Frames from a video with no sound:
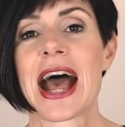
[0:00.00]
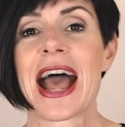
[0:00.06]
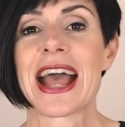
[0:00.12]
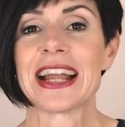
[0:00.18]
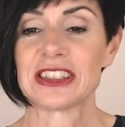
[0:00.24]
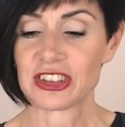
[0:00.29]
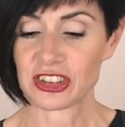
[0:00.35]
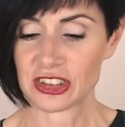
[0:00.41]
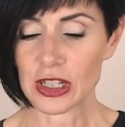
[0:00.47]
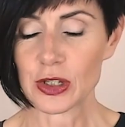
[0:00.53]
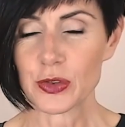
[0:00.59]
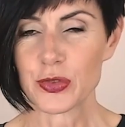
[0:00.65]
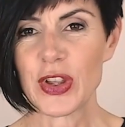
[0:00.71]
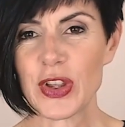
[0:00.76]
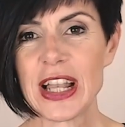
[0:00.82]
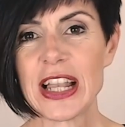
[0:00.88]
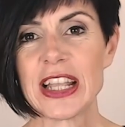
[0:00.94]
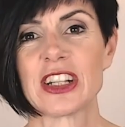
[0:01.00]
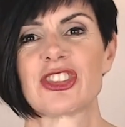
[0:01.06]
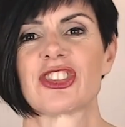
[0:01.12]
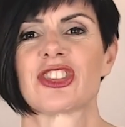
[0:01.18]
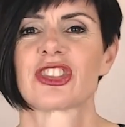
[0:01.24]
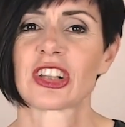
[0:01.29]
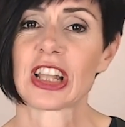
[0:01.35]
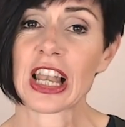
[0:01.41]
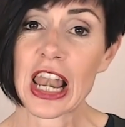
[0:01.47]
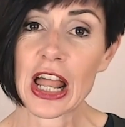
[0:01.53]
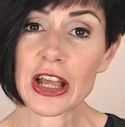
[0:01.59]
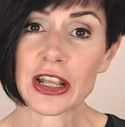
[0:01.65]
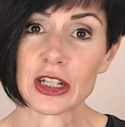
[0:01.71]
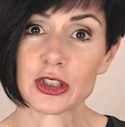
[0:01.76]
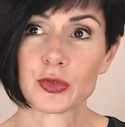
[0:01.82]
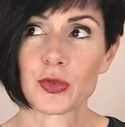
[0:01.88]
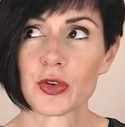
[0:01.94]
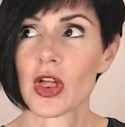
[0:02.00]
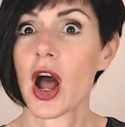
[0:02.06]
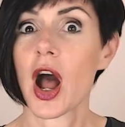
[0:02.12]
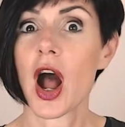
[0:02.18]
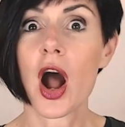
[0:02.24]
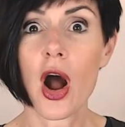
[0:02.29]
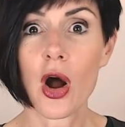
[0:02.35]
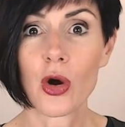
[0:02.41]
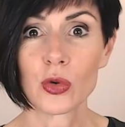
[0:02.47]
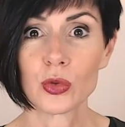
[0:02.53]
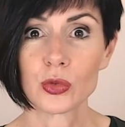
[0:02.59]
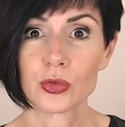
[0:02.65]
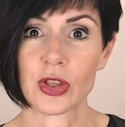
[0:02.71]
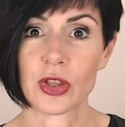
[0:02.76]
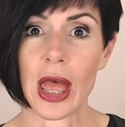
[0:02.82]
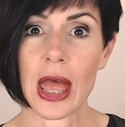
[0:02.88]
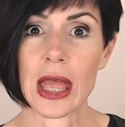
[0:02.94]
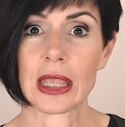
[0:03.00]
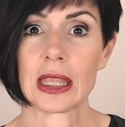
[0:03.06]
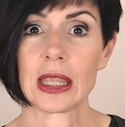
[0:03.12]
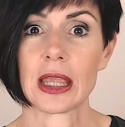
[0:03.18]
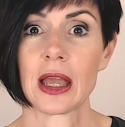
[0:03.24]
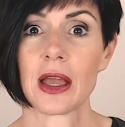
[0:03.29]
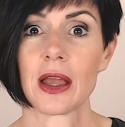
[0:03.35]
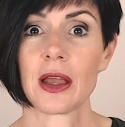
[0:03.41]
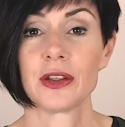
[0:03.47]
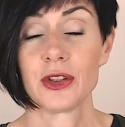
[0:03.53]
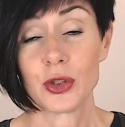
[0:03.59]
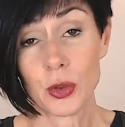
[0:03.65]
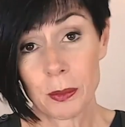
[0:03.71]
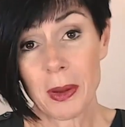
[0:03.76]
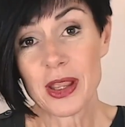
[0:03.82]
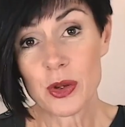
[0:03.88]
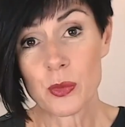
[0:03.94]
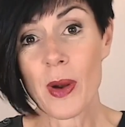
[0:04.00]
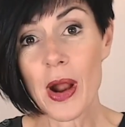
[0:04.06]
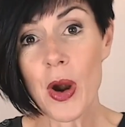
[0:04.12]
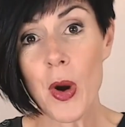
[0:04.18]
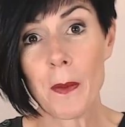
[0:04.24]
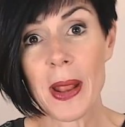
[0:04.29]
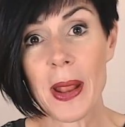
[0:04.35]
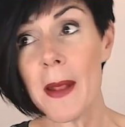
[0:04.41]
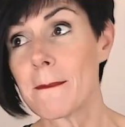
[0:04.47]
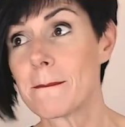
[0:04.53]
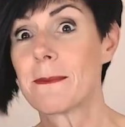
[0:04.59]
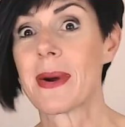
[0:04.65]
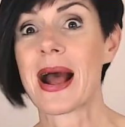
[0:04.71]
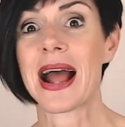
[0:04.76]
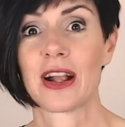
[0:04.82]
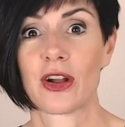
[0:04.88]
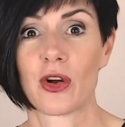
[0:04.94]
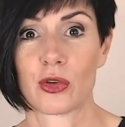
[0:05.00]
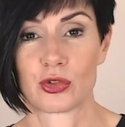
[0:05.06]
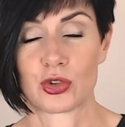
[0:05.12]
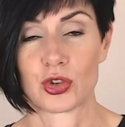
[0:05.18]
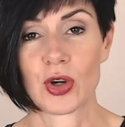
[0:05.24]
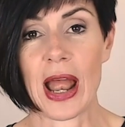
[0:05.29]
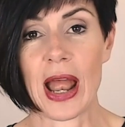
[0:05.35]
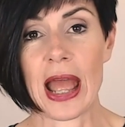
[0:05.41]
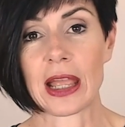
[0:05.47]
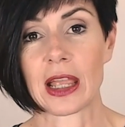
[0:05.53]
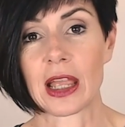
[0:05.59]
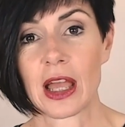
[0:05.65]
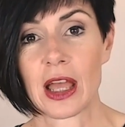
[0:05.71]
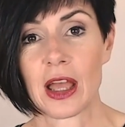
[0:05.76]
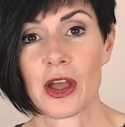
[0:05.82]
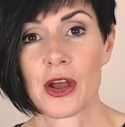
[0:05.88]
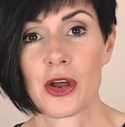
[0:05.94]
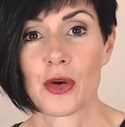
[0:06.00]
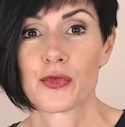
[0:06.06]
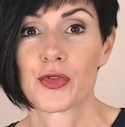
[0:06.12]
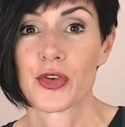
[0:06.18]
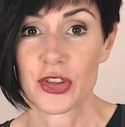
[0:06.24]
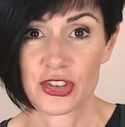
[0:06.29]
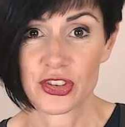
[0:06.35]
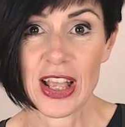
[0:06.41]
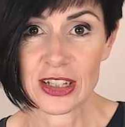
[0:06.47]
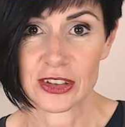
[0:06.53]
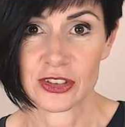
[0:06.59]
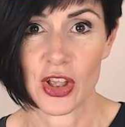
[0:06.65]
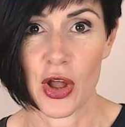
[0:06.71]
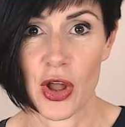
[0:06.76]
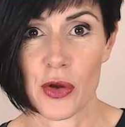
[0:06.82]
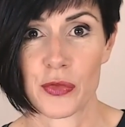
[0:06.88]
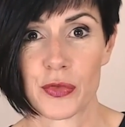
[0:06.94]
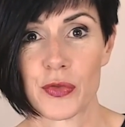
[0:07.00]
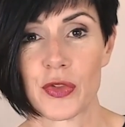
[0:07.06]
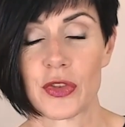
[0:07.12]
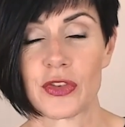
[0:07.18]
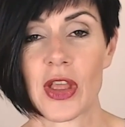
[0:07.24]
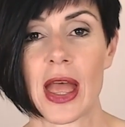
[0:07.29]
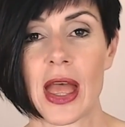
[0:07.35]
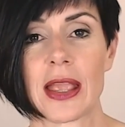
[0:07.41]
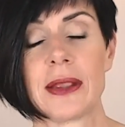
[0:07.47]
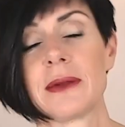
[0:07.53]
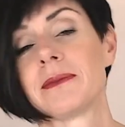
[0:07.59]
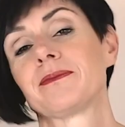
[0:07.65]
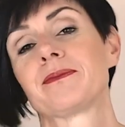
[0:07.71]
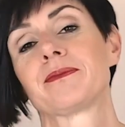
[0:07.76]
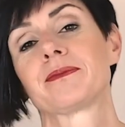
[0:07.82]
instead of feeling sluggish for the whole day, you may well be back on track for the second half of the day.